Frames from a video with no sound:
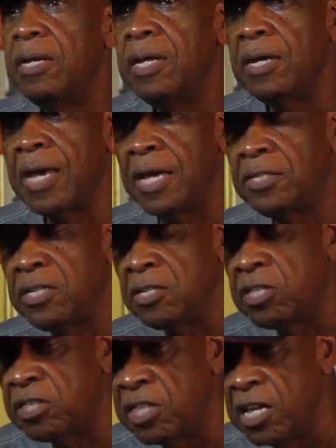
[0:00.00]
They got
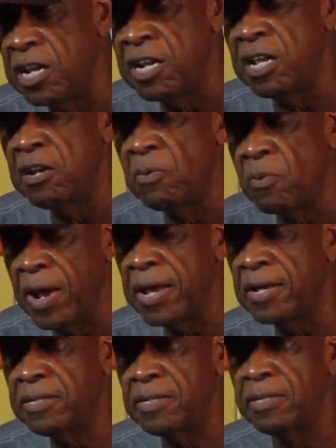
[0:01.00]
such thinning in the
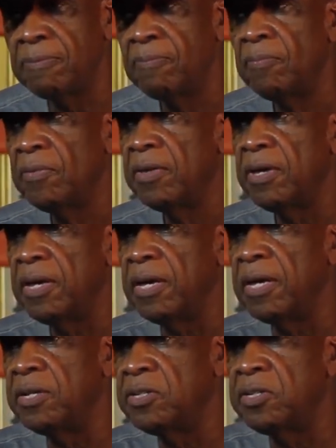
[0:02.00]
ranks in